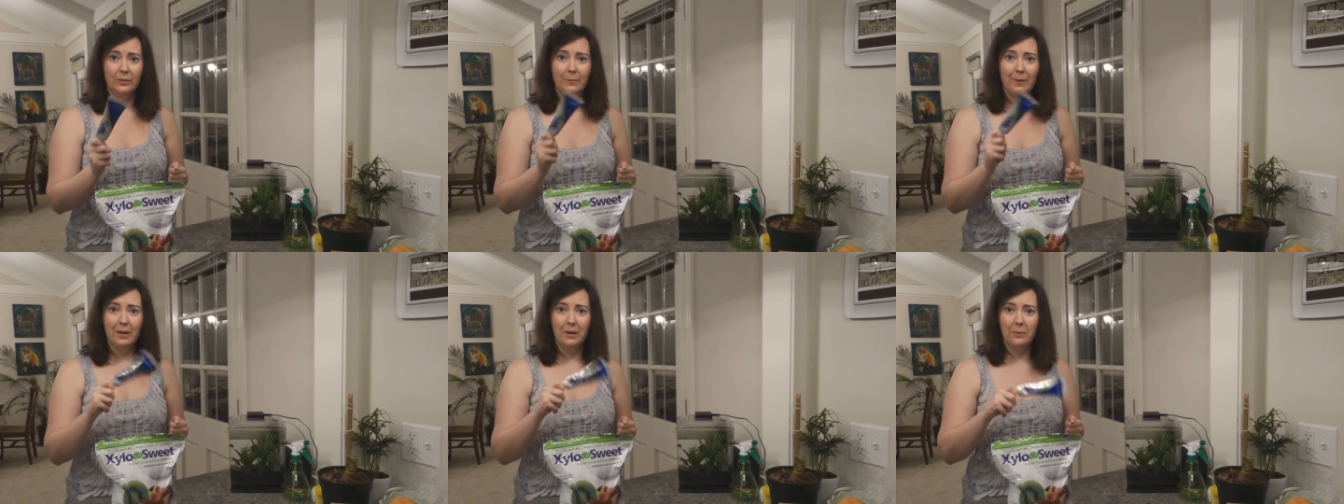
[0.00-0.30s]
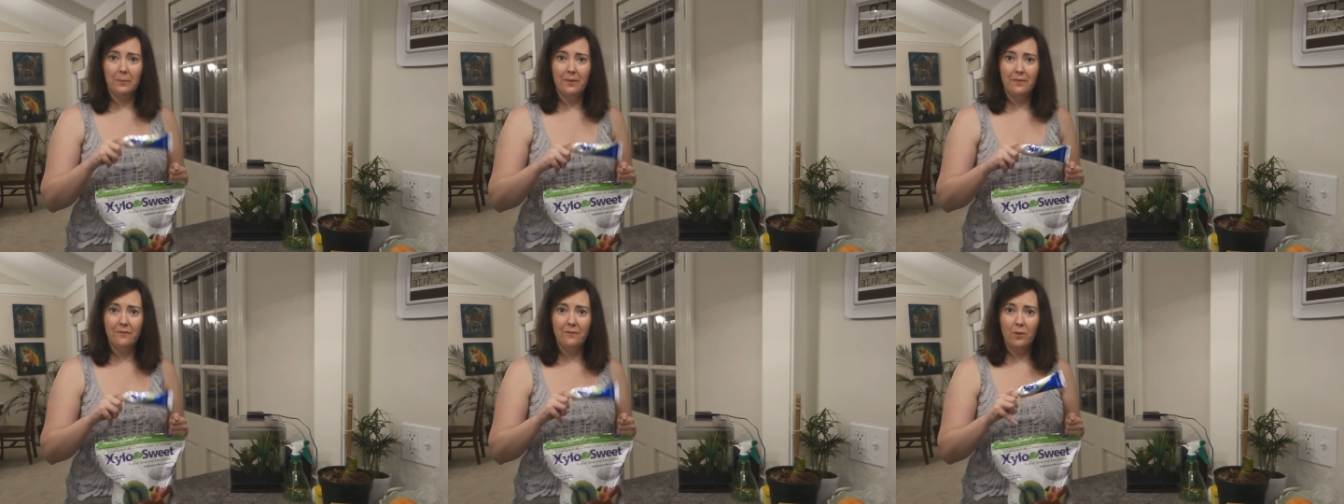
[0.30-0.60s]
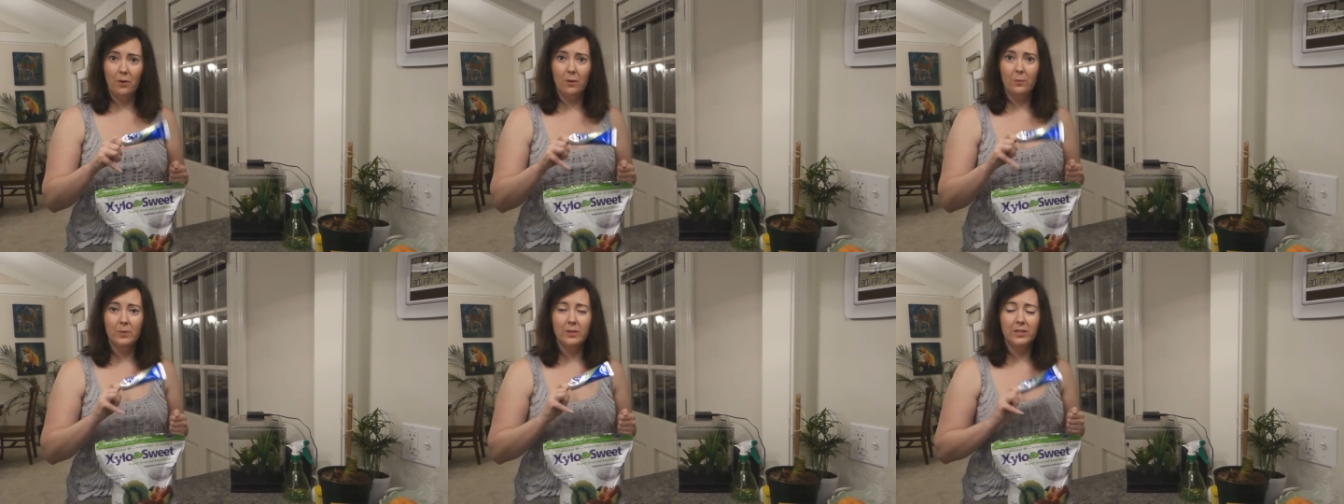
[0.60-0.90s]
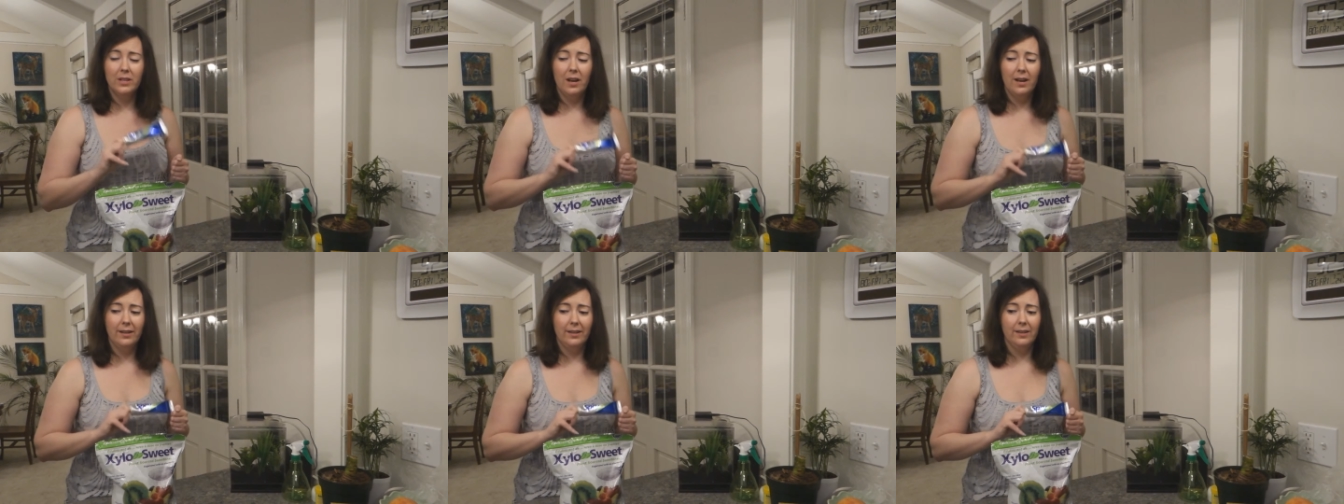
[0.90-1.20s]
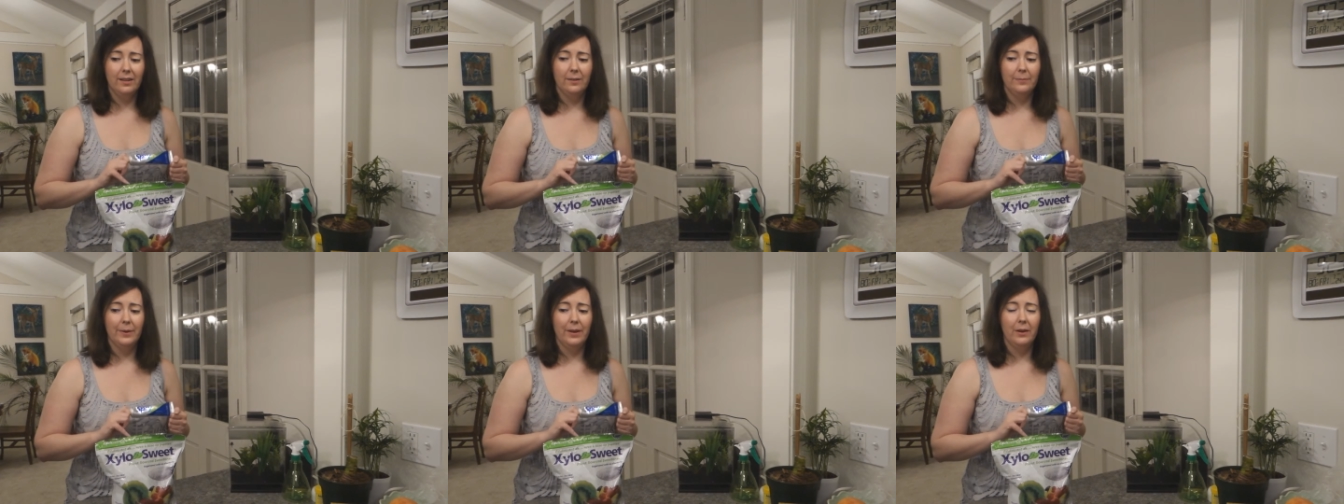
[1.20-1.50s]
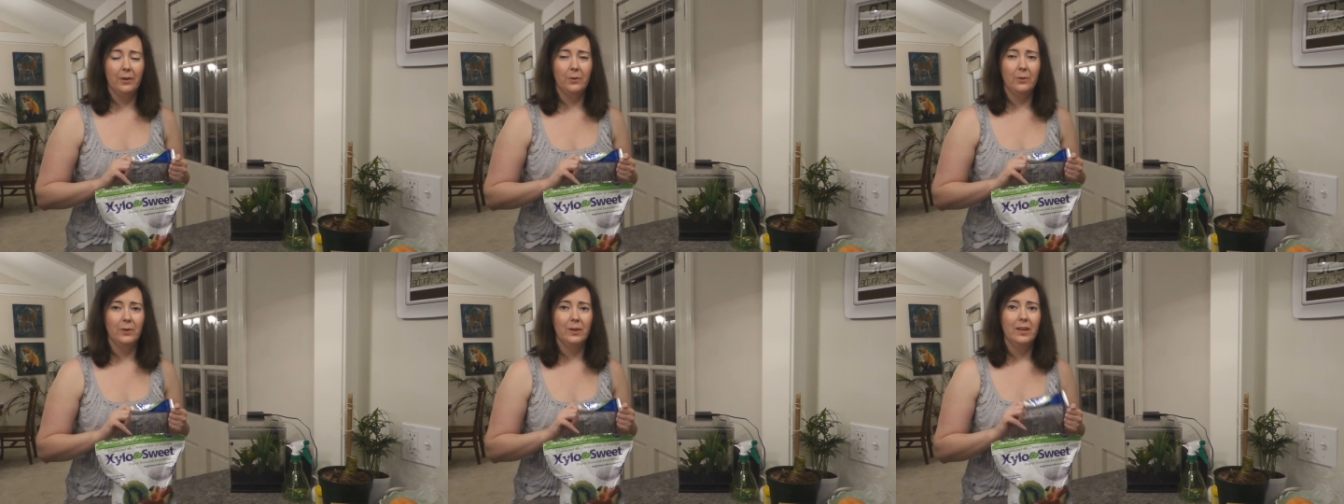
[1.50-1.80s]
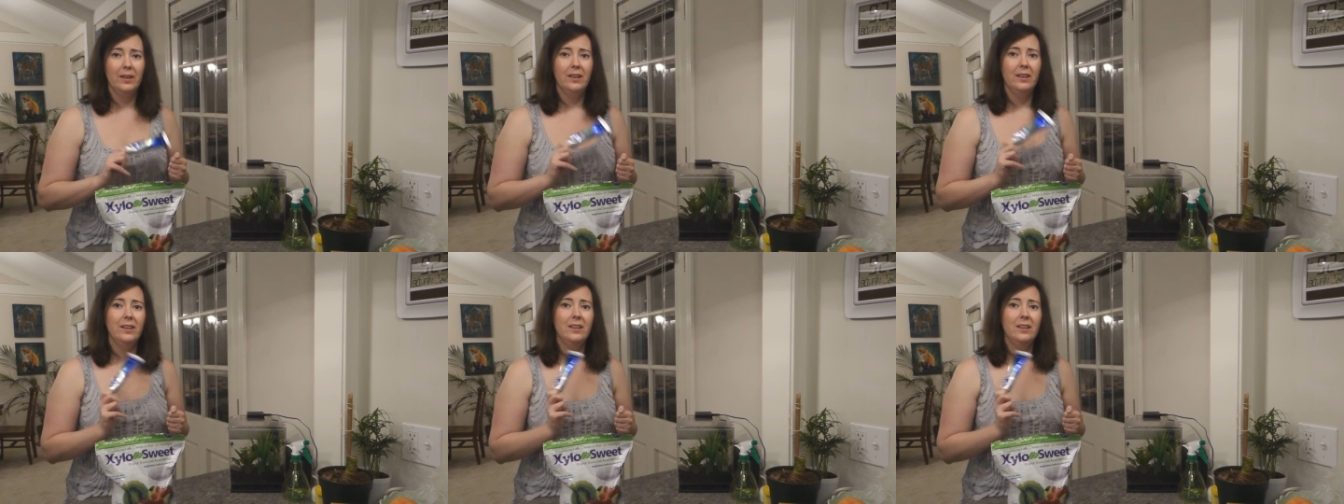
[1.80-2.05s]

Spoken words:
no matter what form we're talking about,